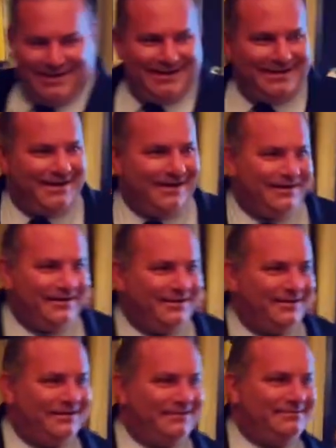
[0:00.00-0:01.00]
Yeah,
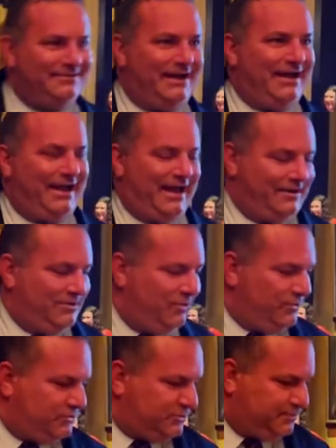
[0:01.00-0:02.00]
I had
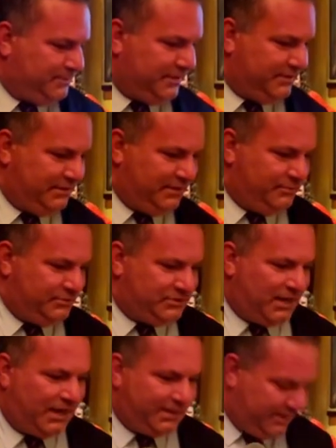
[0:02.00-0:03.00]
notes, but it was
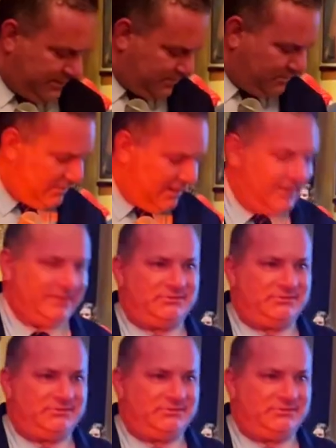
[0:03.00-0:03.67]
hot in here and I